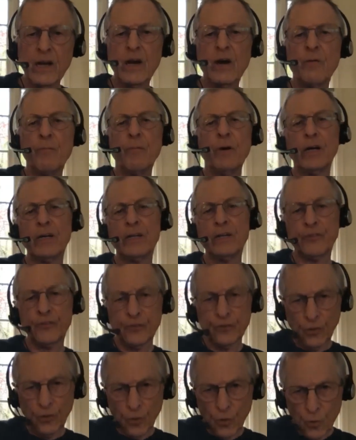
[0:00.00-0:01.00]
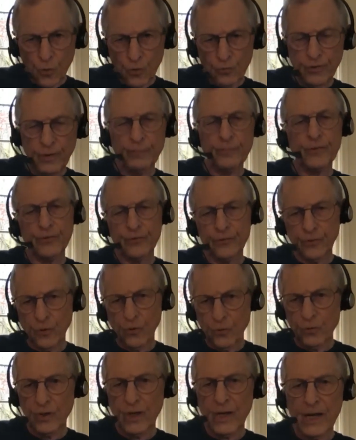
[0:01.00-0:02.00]
But soul from a
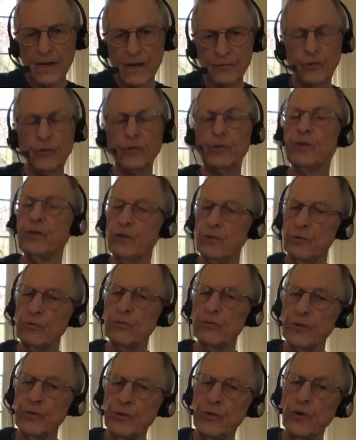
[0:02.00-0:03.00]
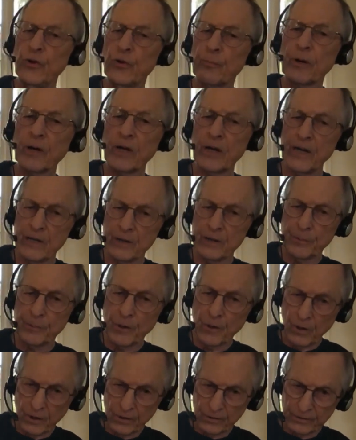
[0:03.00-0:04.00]
soul level, you you're playing a
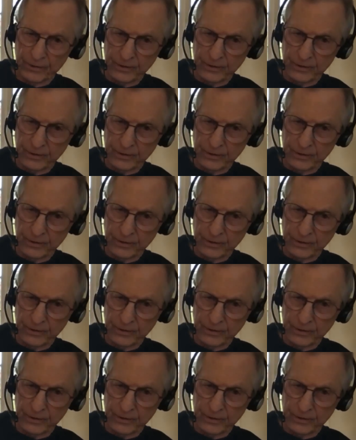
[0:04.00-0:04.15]
part.